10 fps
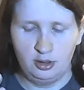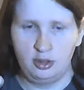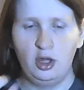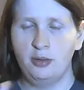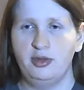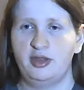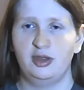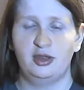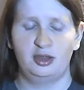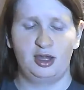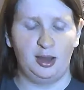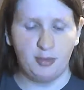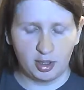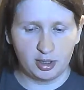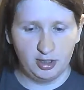Tom basically is like, I'm
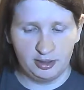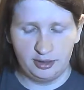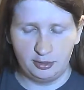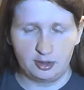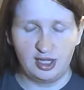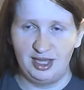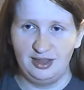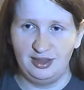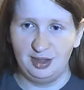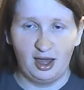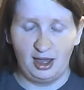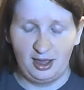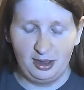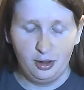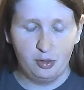not going to let another kid
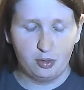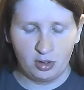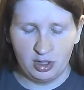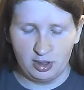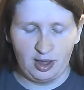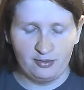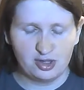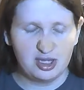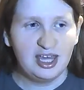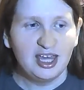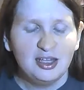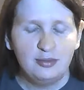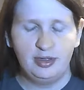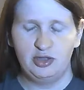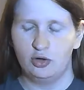die or have a kid
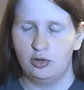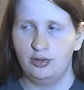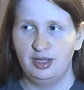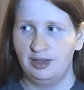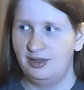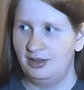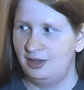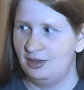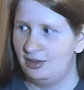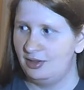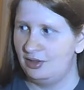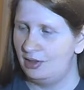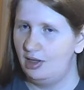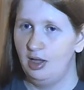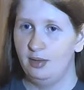be turned into this,
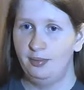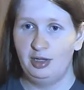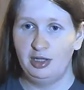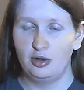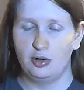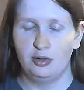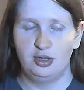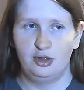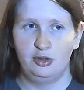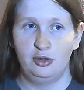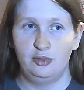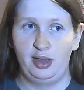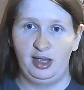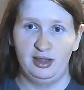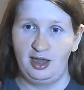be turned into
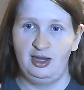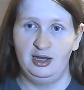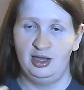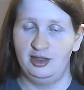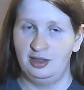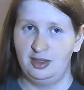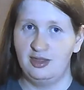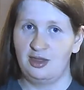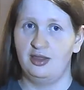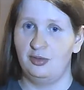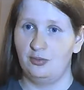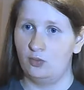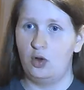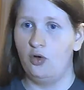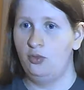a Titan and then sent to
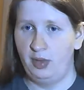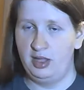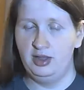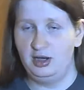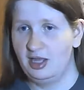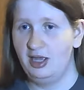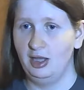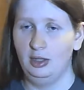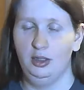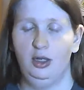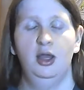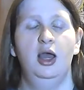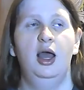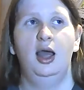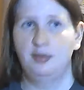Rome and then killed.
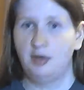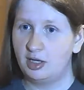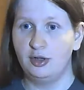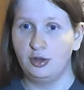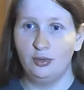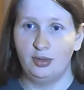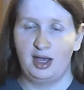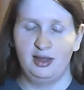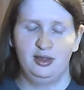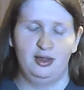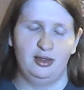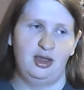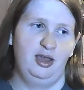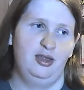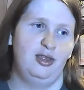I'm not going to do that in this
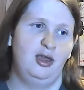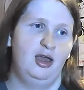case.